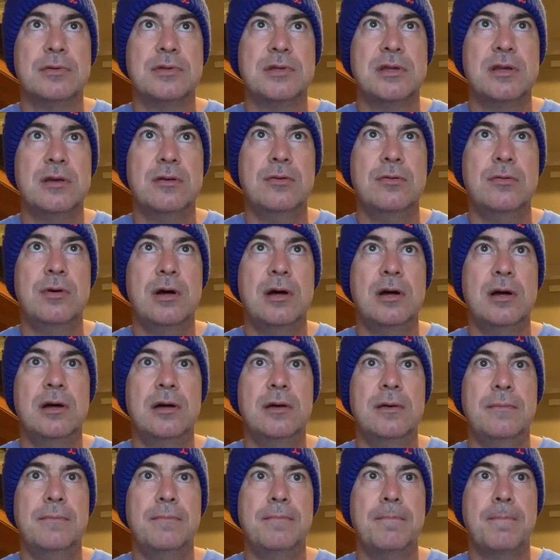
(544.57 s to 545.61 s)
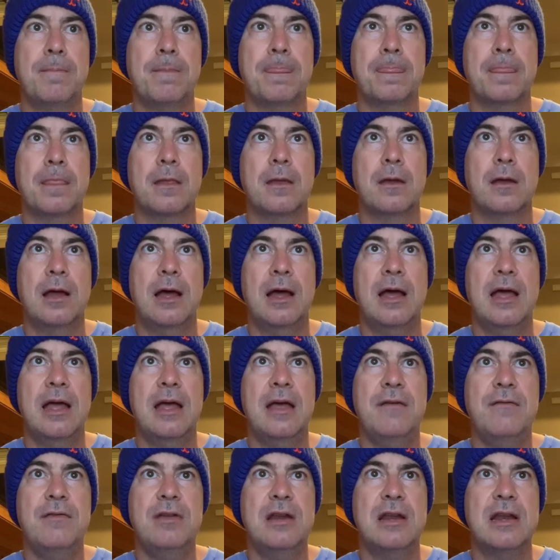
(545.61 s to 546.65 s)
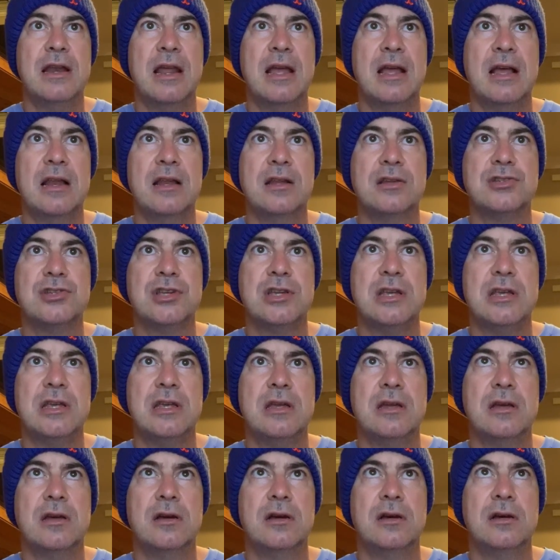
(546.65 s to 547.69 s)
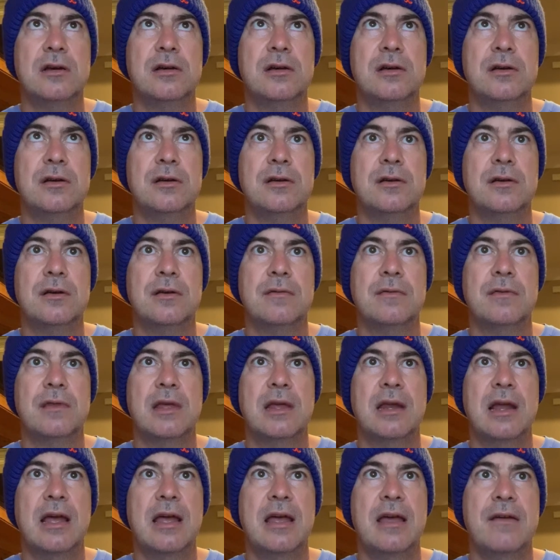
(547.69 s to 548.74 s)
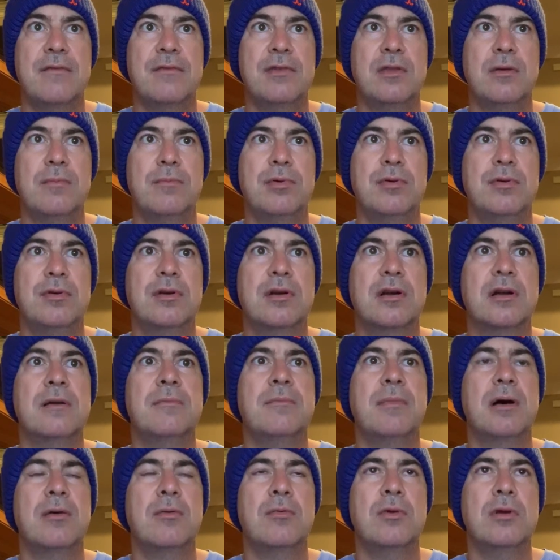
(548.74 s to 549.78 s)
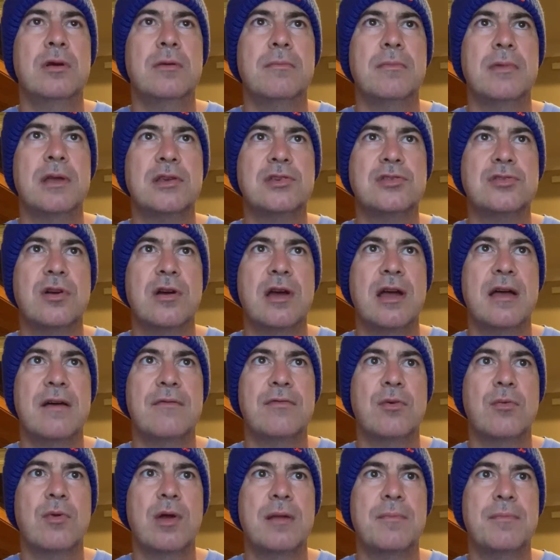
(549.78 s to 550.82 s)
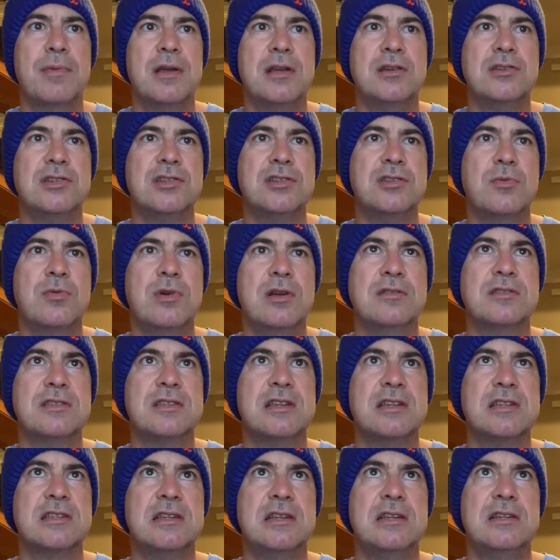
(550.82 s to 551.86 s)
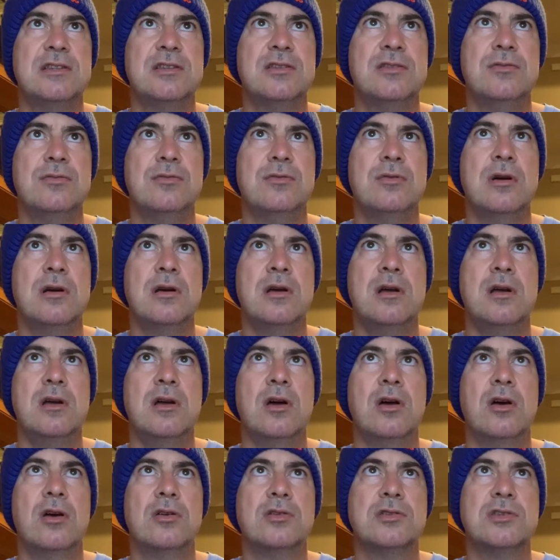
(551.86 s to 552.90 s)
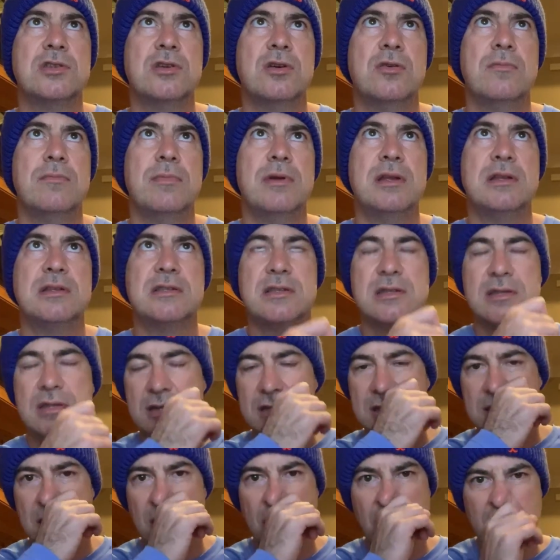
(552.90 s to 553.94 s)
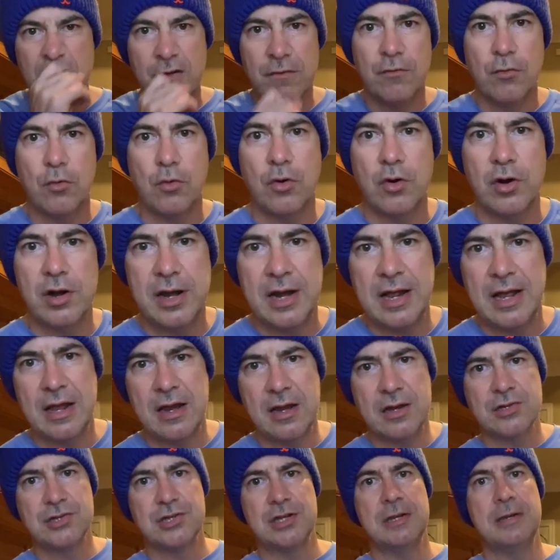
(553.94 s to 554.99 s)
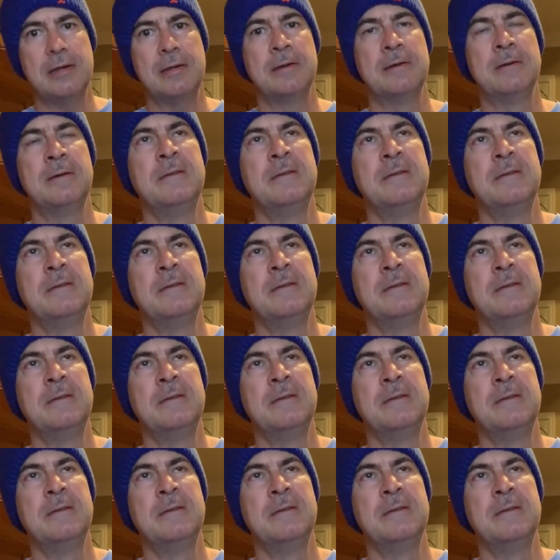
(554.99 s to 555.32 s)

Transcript: So um, I have an analogy uh, that I have in the book. I, I want to make sure I have the right page. It's around 62 or so, but it's the tug of war analogy.